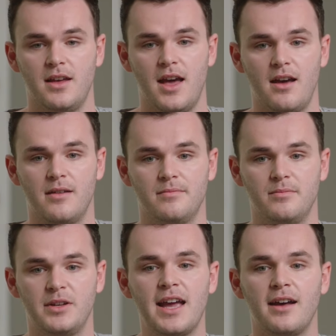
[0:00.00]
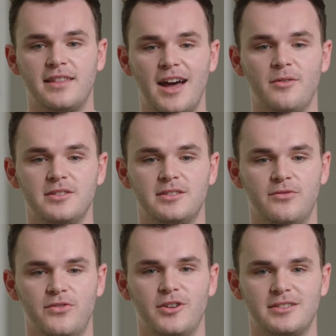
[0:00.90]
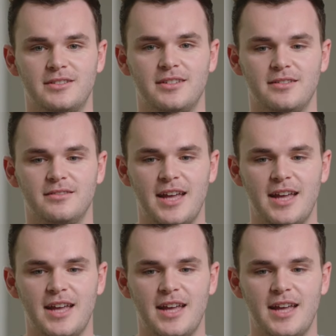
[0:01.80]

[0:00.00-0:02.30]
But yeah, that was the first,